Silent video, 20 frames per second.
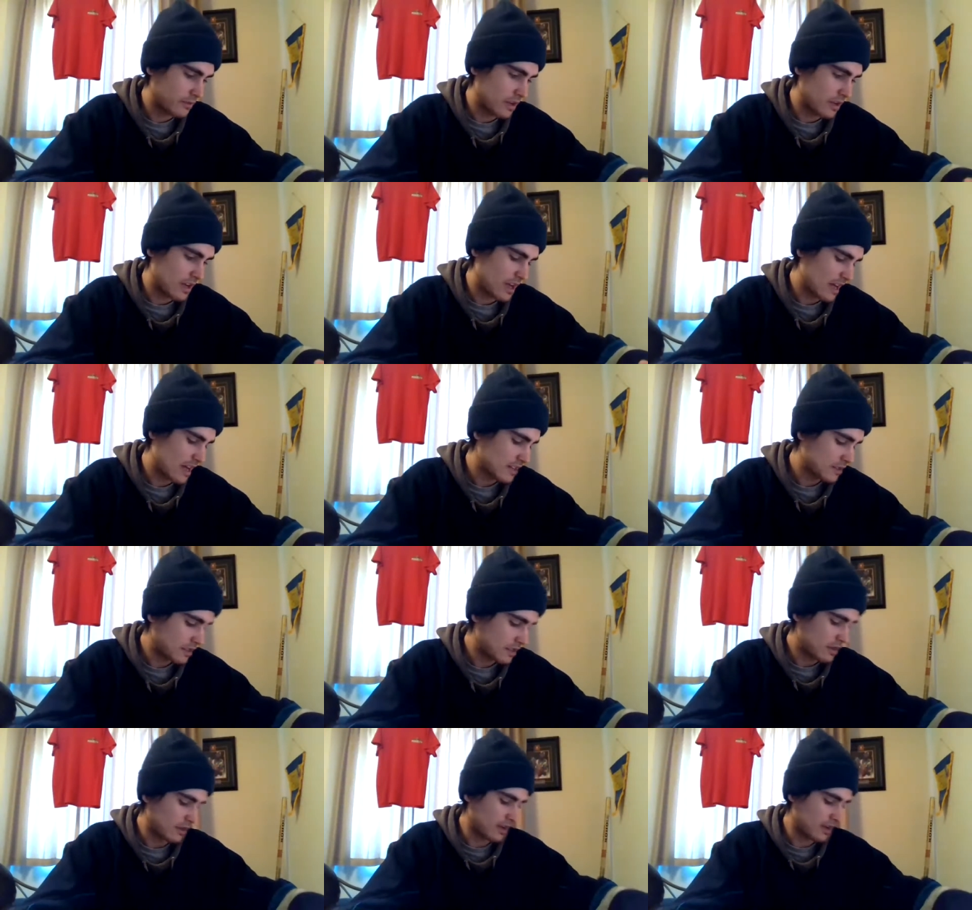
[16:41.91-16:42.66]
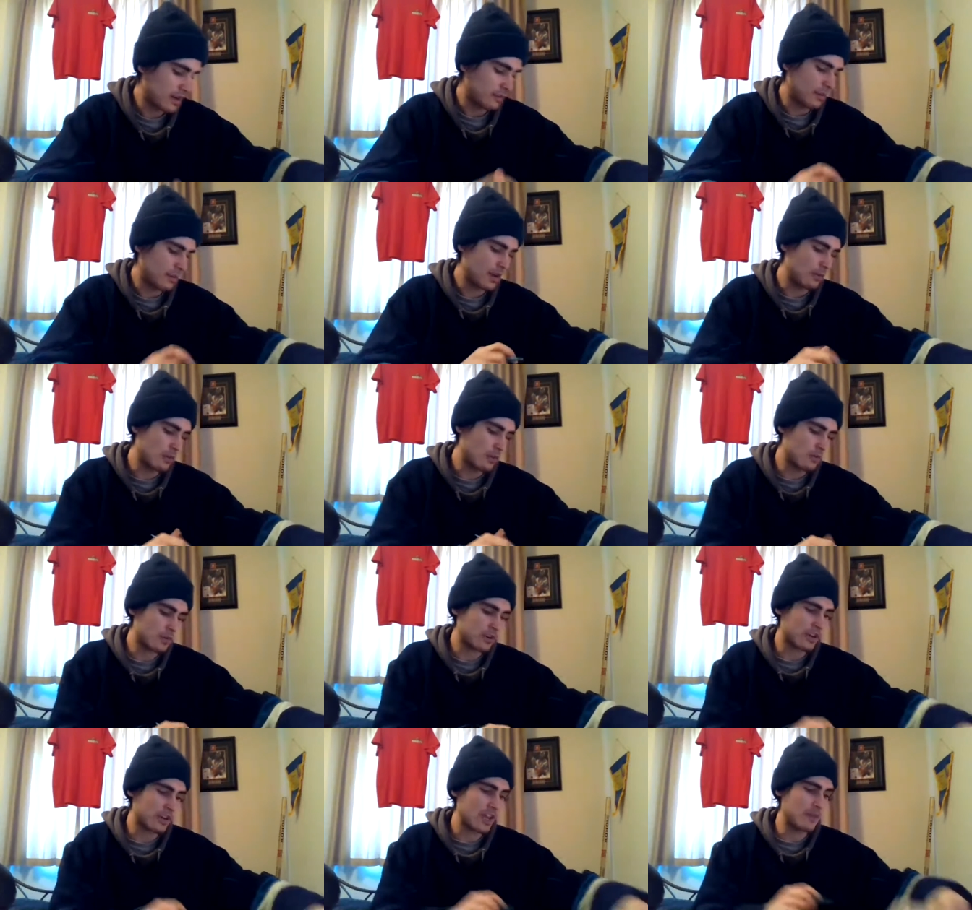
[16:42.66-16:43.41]
actually, no, here, we got one
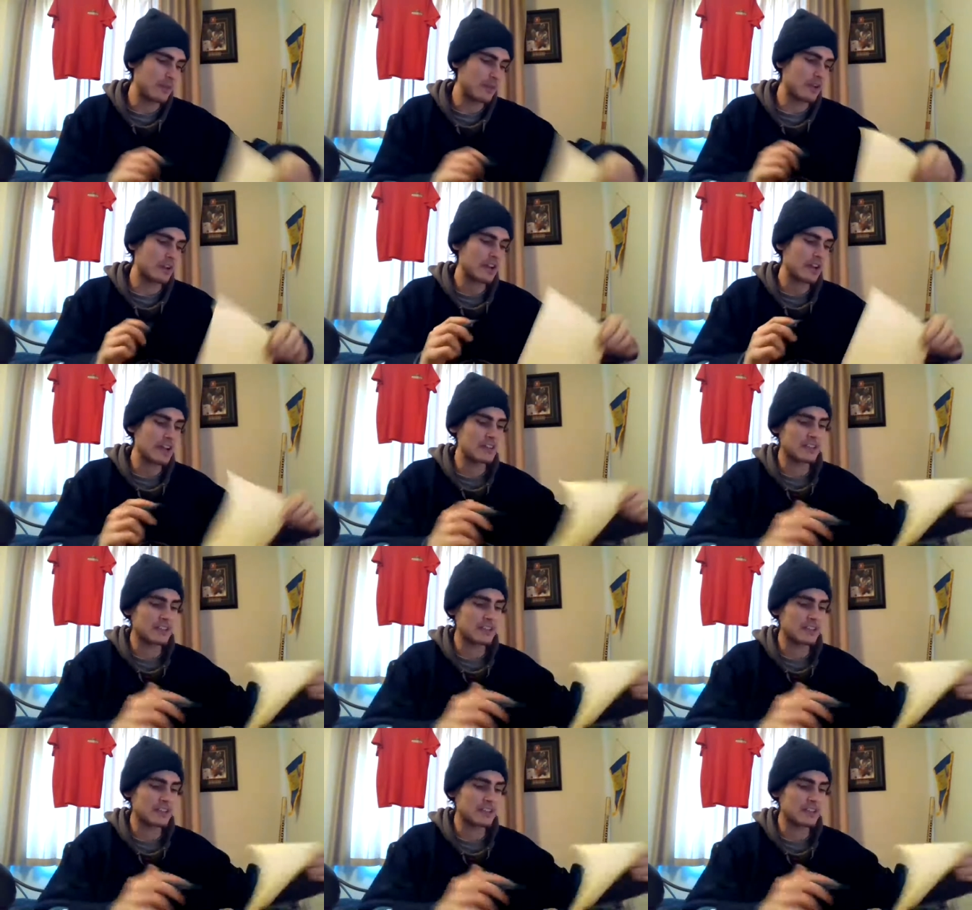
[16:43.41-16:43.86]
more game here, guys,